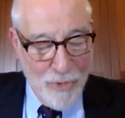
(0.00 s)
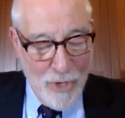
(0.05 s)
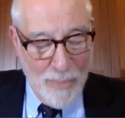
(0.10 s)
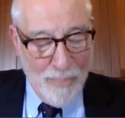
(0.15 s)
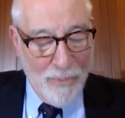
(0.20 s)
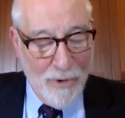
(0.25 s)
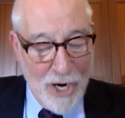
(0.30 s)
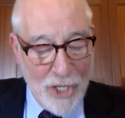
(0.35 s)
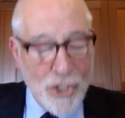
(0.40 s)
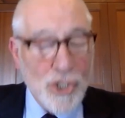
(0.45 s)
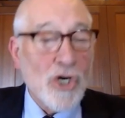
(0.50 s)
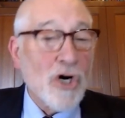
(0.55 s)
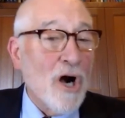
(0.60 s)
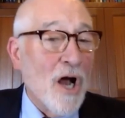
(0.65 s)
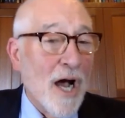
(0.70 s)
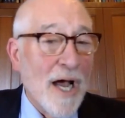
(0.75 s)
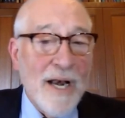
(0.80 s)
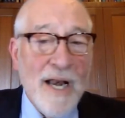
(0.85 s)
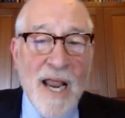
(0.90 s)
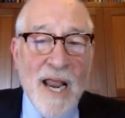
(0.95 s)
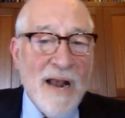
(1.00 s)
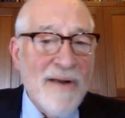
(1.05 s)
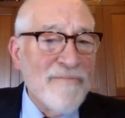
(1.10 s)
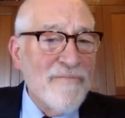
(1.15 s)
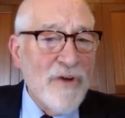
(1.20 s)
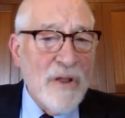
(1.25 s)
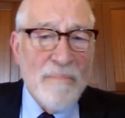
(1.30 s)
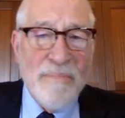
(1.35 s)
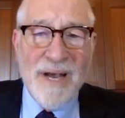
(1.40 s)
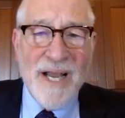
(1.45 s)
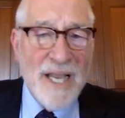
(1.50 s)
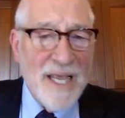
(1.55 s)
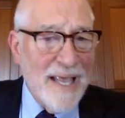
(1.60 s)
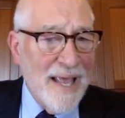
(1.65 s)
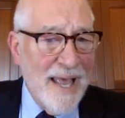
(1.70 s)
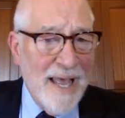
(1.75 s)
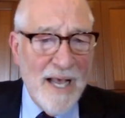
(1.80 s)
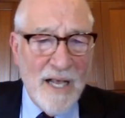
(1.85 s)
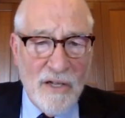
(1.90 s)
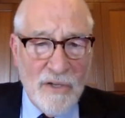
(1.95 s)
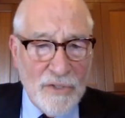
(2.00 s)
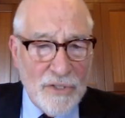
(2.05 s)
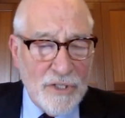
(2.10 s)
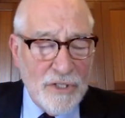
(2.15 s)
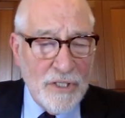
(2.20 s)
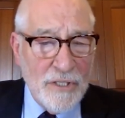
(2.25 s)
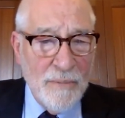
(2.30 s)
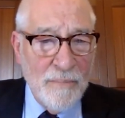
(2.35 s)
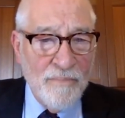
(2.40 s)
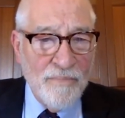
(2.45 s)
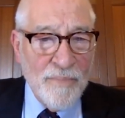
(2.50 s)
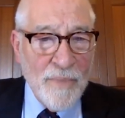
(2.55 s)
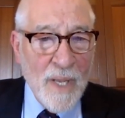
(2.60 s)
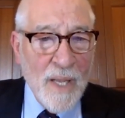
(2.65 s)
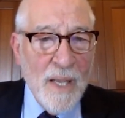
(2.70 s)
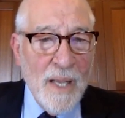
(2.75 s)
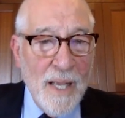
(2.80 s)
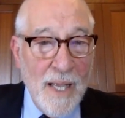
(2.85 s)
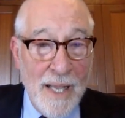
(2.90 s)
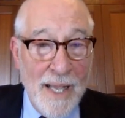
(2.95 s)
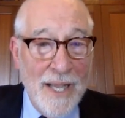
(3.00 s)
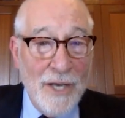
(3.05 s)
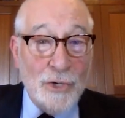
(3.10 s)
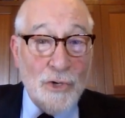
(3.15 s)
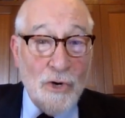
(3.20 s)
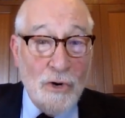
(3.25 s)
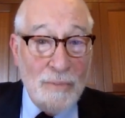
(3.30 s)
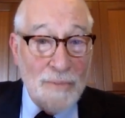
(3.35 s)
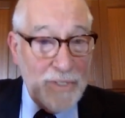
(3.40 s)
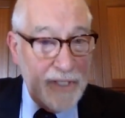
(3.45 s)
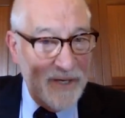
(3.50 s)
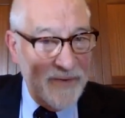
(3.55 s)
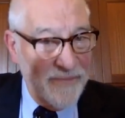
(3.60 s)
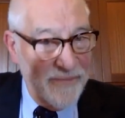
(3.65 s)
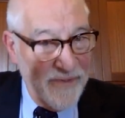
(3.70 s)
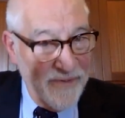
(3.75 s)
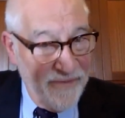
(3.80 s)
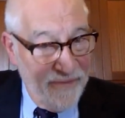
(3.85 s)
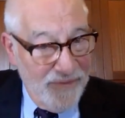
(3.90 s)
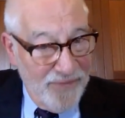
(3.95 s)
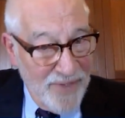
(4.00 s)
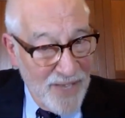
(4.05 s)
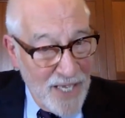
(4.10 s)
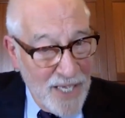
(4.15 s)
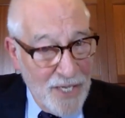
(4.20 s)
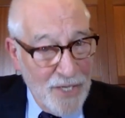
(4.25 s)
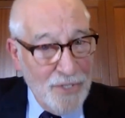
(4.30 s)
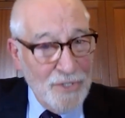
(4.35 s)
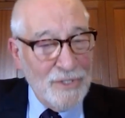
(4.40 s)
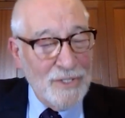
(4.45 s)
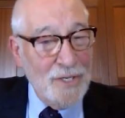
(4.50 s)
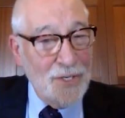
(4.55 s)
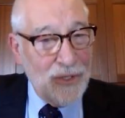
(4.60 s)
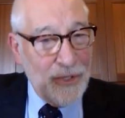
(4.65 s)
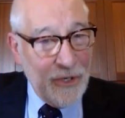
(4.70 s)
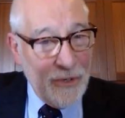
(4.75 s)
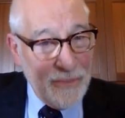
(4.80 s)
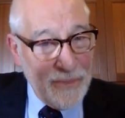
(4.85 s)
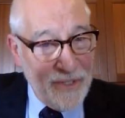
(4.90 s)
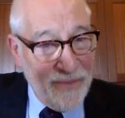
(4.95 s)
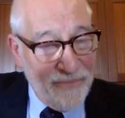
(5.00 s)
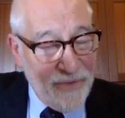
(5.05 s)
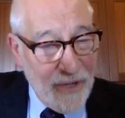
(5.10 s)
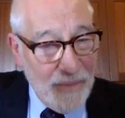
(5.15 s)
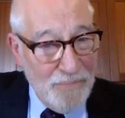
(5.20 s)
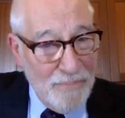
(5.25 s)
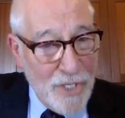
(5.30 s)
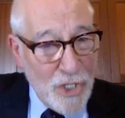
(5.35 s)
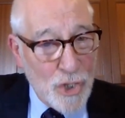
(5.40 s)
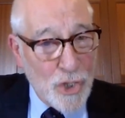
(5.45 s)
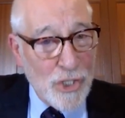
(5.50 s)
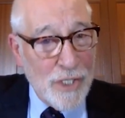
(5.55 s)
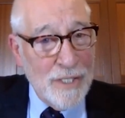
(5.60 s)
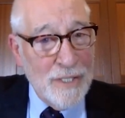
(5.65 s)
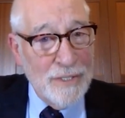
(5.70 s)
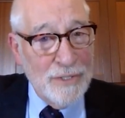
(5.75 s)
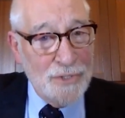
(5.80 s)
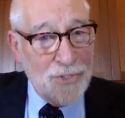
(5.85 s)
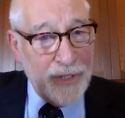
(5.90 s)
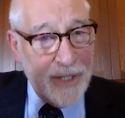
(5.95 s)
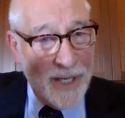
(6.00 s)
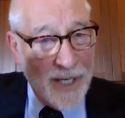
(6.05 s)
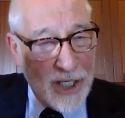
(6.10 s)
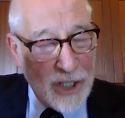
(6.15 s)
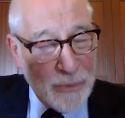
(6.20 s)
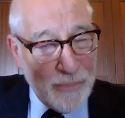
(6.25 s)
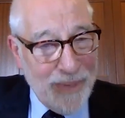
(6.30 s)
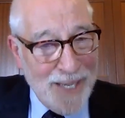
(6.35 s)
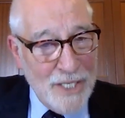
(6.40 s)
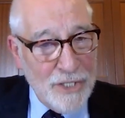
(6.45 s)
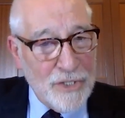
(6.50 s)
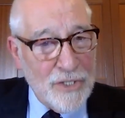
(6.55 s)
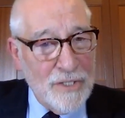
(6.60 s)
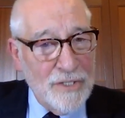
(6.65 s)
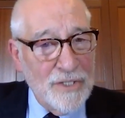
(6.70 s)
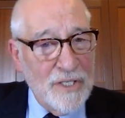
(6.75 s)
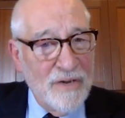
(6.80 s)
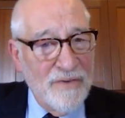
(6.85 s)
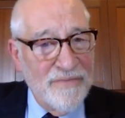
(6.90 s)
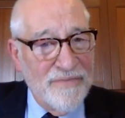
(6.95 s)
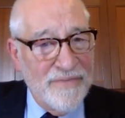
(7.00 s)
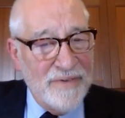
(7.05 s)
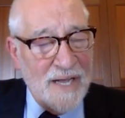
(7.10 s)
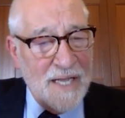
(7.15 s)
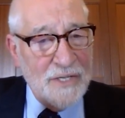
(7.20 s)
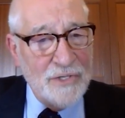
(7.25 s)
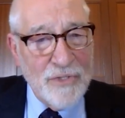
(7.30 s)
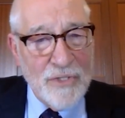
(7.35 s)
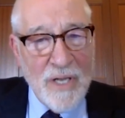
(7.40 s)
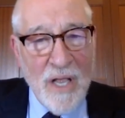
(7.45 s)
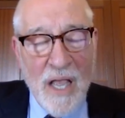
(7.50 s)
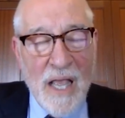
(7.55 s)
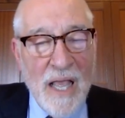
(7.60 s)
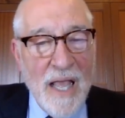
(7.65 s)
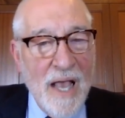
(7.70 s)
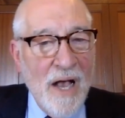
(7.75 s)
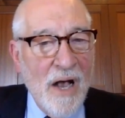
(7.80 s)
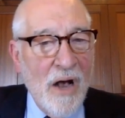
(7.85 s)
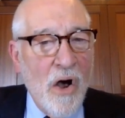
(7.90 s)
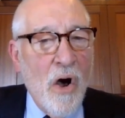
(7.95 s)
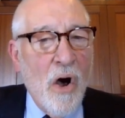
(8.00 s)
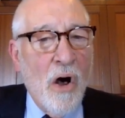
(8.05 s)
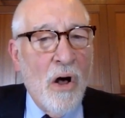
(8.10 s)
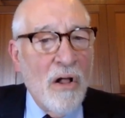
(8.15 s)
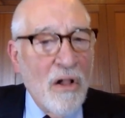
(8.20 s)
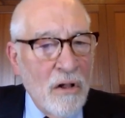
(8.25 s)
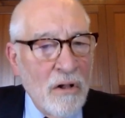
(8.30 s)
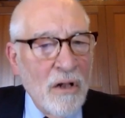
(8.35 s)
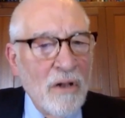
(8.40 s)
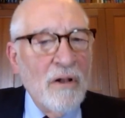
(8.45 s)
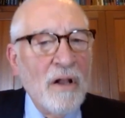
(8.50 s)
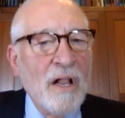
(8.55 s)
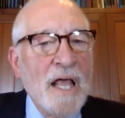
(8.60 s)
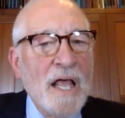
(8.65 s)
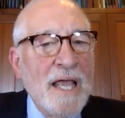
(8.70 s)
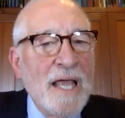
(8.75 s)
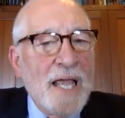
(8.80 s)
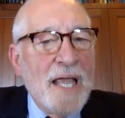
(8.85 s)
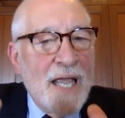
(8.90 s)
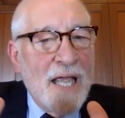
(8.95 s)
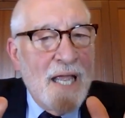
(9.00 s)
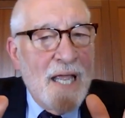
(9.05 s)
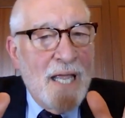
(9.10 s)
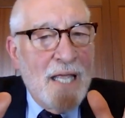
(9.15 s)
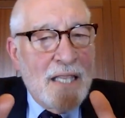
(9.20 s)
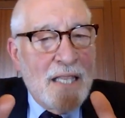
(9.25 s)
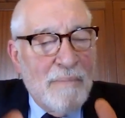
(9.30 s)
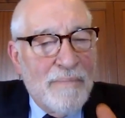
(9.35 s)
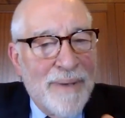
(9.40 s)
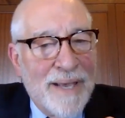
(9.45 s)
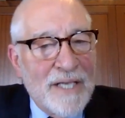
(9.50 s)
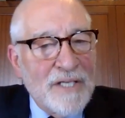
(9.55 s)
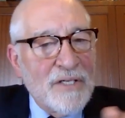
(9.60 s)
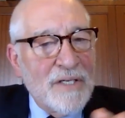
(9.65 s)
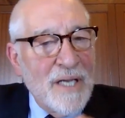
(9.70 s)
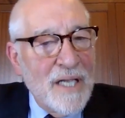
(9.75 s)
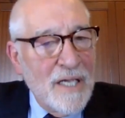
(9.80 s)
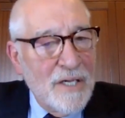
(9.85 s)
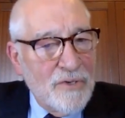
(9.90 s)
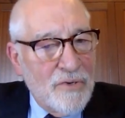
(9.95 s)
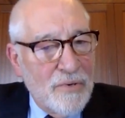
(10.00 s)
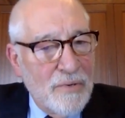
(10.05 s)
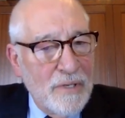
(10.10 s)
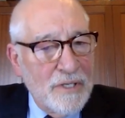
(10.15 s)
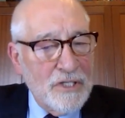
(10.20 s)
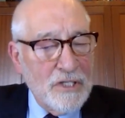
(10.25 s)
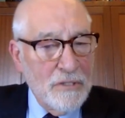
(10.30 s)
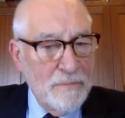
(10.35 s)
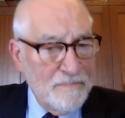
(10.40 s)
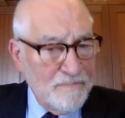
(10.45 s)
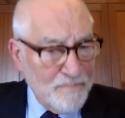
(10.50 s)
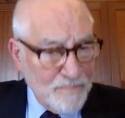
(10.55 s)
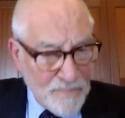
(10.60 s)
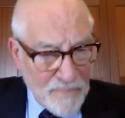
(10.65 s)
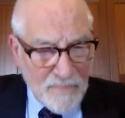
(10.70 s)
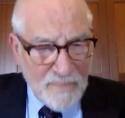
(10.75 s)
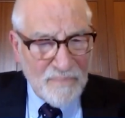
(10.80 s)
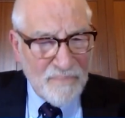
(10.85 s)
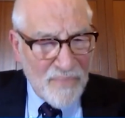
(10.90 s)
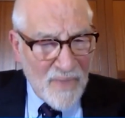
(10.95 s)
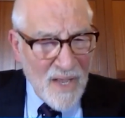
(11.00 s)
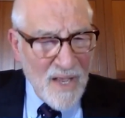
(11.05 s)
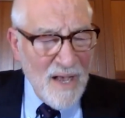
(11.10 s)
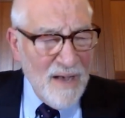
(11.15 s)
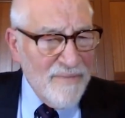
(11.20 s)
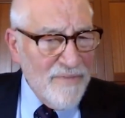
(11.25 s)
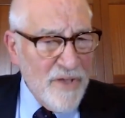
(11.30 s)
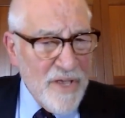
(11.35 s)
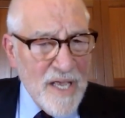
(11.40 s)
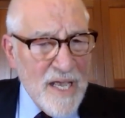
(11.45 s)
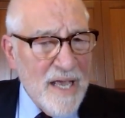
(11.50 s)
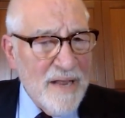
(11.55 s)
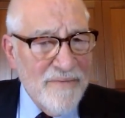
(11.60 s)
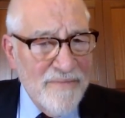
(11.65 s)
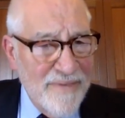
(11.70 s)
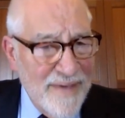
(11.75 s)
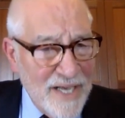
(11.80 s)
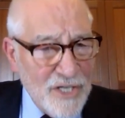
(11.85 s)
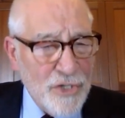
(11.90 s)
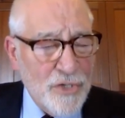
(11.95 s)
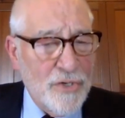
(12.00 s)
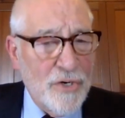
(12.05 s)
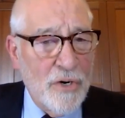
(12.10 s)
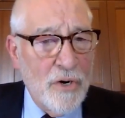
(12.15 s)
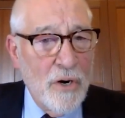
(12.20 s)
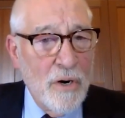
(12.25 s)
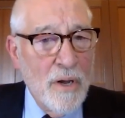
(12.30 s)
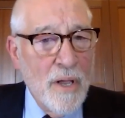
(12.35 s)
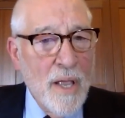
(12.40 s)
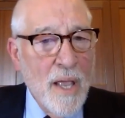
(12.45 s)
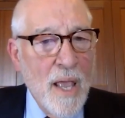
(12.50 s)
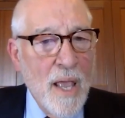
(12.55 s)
put pressure on everybody else in terms of fees, in terms of commissions and expenses and funds, all in the best interest of the investor.